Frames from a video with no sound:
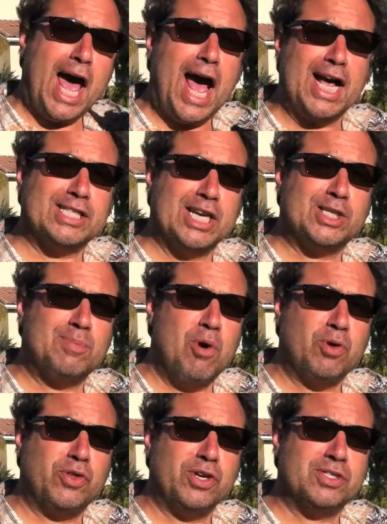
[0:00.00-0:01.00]
as I
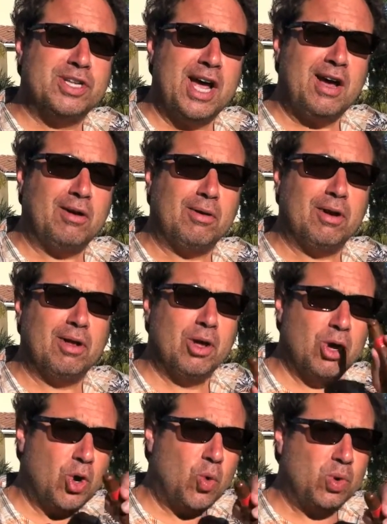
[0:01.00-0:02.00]
smoke this down.
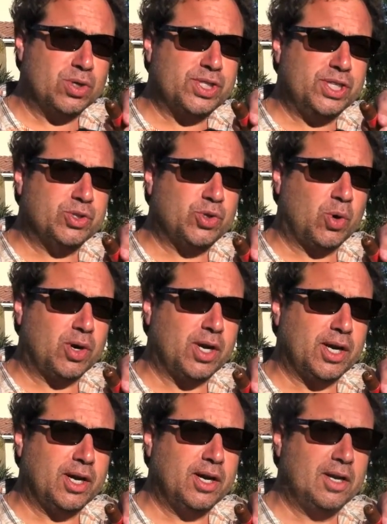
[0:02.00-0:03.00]
We'll see you shortly.
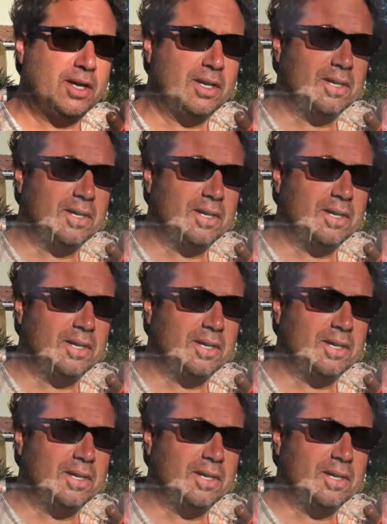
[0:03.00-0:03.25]
What to